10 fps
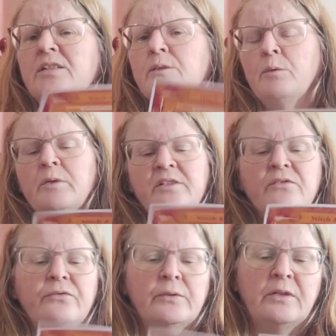So it
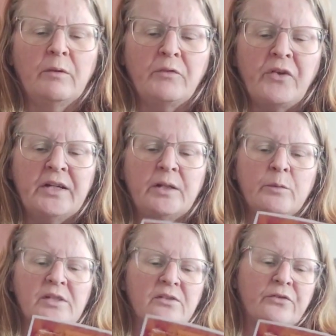wasn't, they were finding
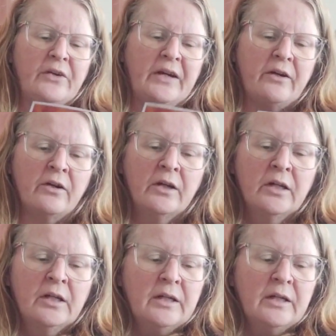it wasn't fair